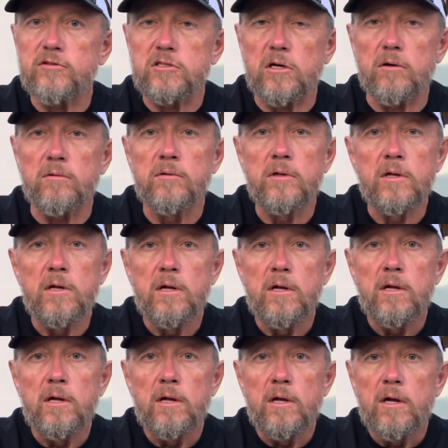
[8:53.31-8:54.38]
So
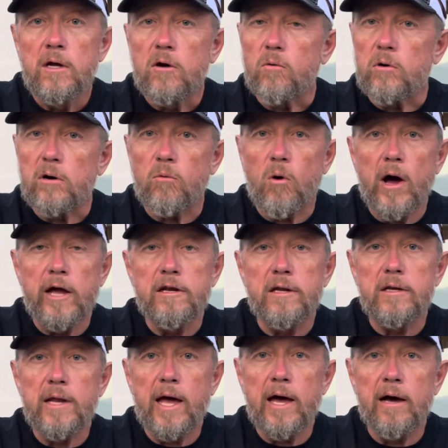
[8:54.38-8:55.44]
we're
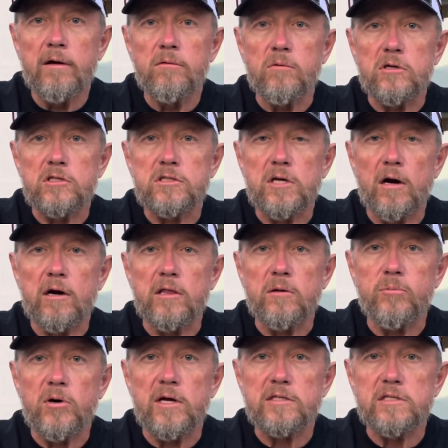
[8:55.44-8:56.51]
winding down. We're starting the
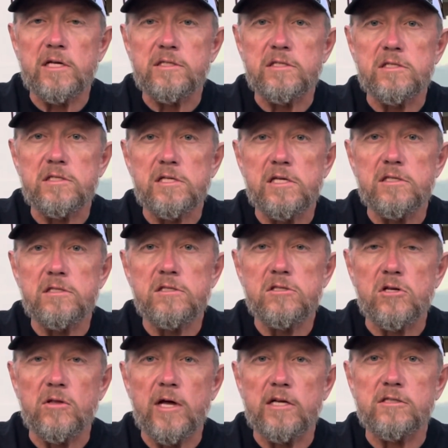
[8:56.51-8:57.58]
processing season,
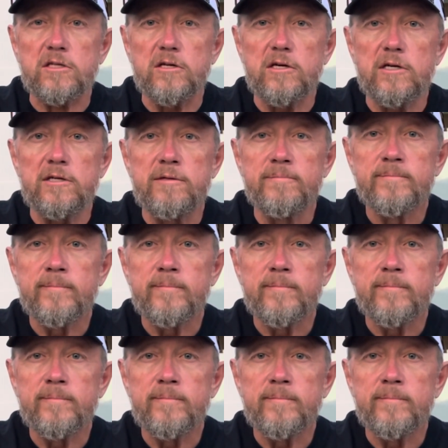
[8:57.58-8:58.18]
so that's good.